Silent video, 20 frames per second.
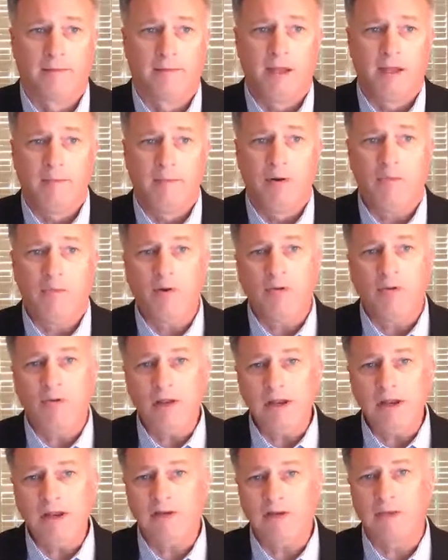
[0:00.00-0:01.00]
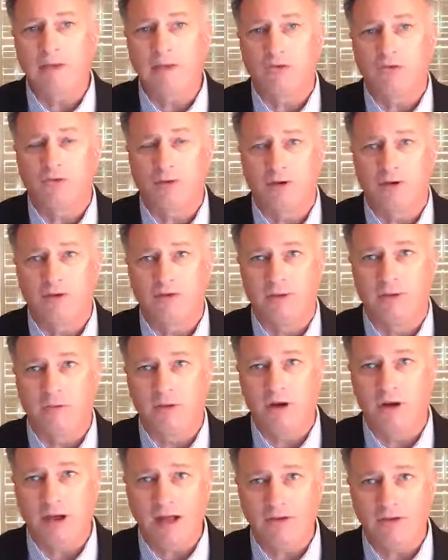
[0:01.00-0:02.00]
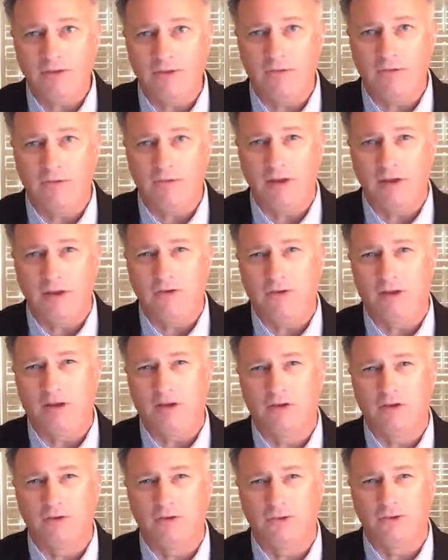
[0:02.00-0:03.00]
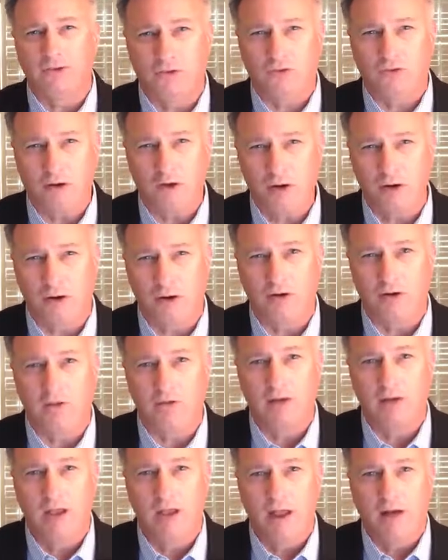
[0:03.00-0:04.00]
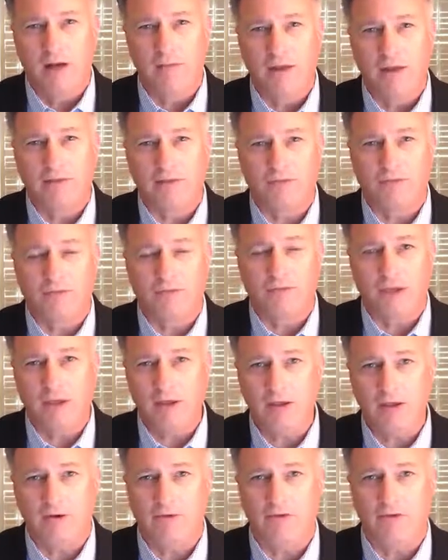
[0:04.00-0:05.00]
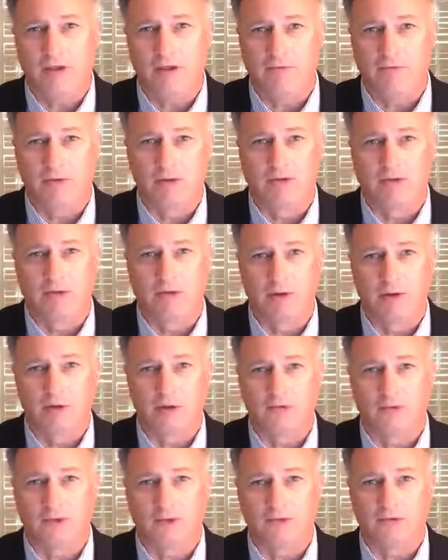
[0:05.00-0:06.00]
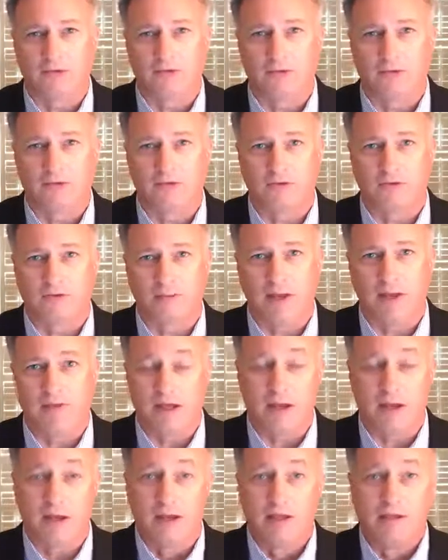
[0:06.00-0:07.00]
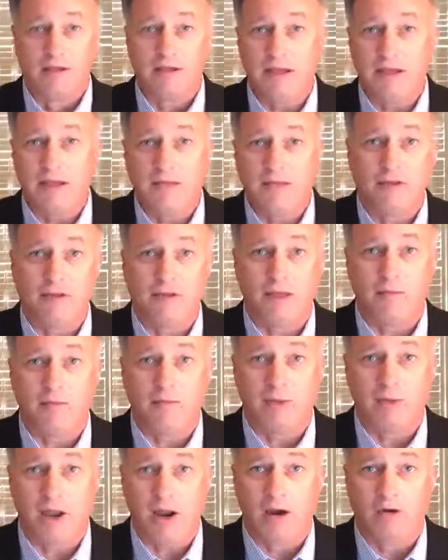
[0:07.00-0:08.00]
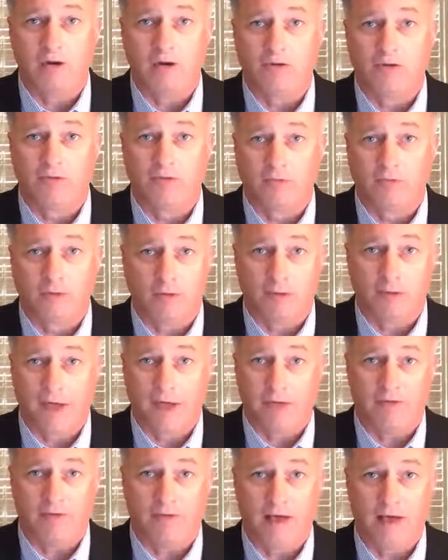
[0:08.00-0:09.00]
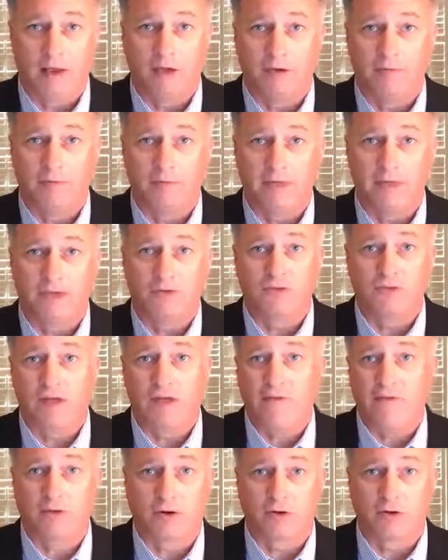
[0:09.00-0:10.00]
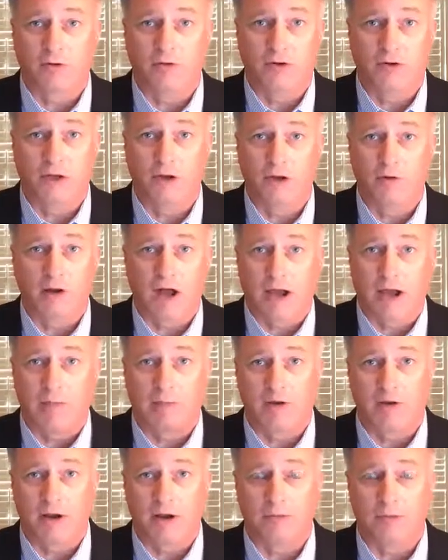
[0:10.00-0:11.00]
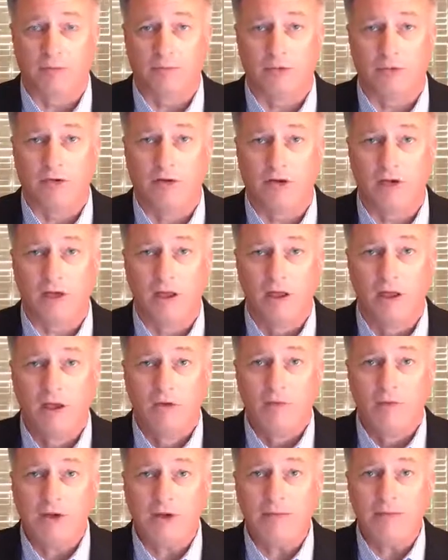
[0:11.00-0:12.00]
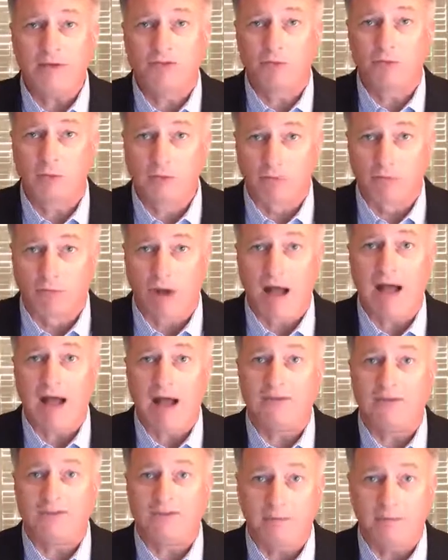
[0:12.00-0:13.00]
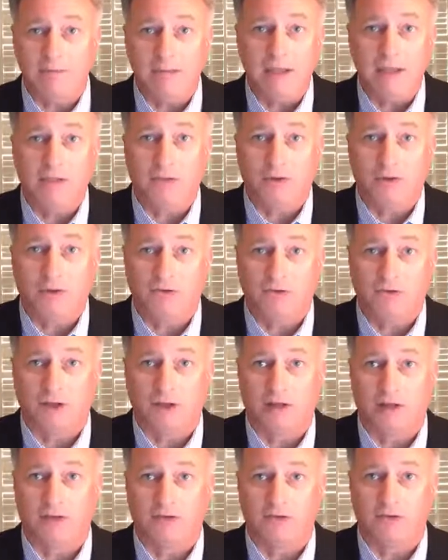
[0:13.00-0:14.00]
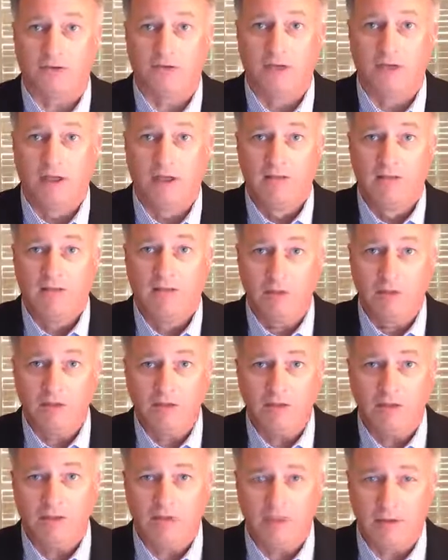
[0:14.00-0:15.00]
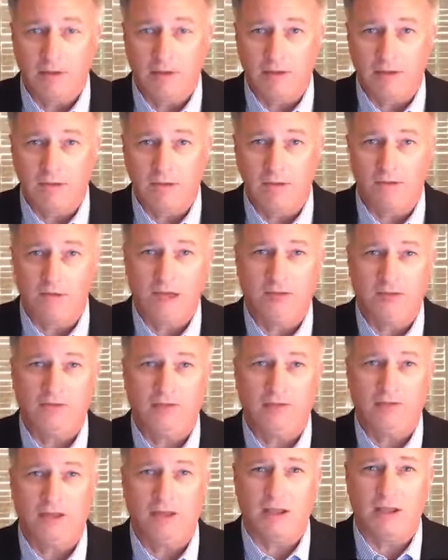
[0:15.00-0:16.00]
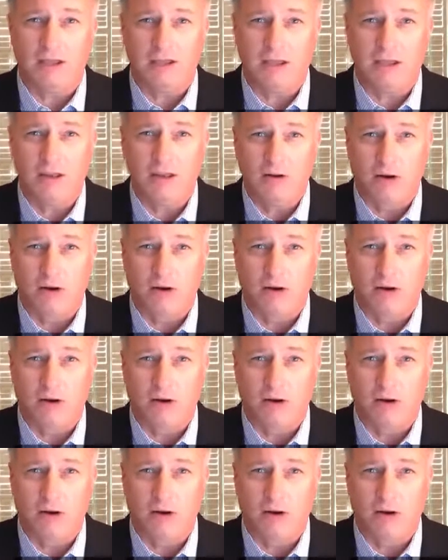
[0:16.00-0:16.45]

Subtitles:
But what we need to make sure is that we're not just raising concerns about the failures of the criminal justice system and then leaving them bare to lie fallow and traffickers to go and operate with impunity. We need to make sure we rise to meet those challenges, that we do that through investing in our